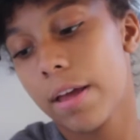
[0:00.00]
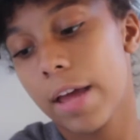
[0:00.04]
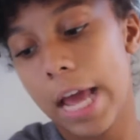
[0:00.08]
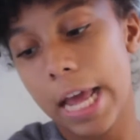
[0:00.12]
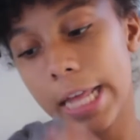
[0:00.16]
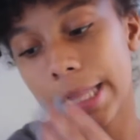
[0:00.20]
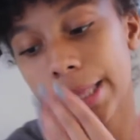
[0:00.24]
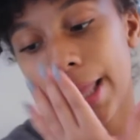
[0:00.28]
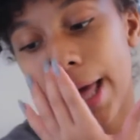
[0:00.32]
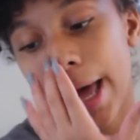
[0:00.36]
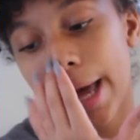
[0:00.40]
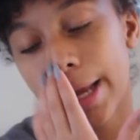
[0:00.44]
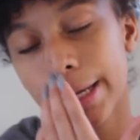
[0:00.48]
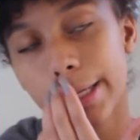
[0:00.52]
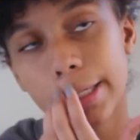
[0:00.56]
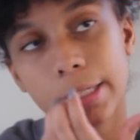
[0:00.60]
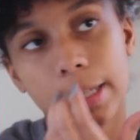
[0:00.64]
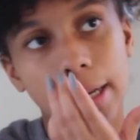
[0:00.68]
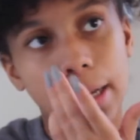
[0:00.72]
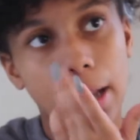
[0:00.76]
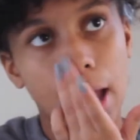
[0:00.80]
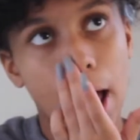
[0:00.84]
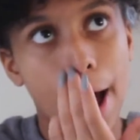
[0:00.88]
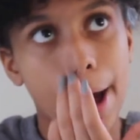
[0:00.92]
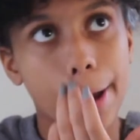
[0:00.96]
And that is
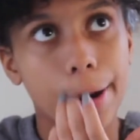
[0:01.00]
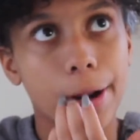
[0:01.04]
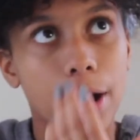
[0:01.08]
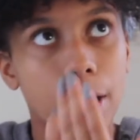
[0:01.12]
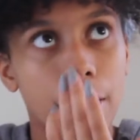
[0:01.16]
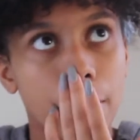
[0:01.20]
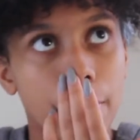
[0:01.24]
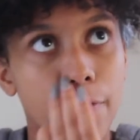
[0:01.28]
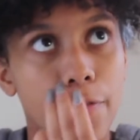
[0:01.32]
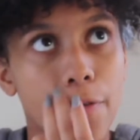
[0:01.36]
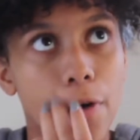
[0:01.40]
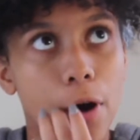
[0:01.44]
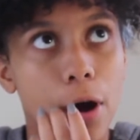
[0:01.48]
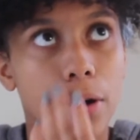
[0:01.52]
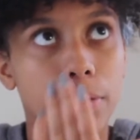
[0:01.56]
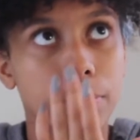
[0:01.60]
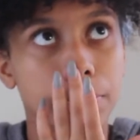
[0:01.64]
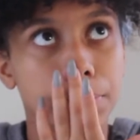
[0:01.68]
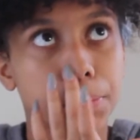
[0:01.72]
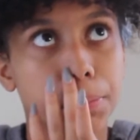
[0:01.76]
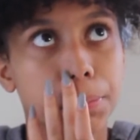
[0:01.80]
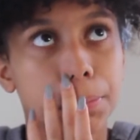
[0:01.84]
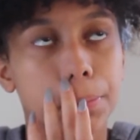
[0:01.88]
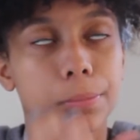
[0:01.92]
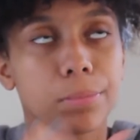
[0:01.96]
a lot
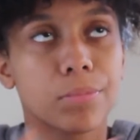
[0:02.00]
of